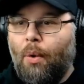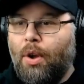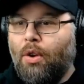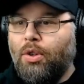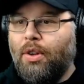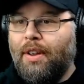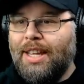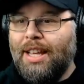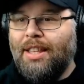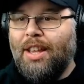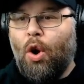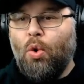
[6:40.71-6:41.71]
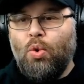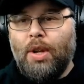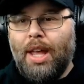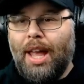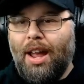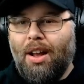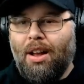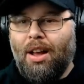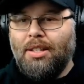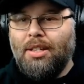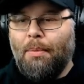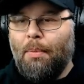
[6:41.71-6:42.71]
Go so hit the okay,
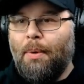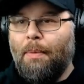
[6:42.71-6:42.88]
awesome.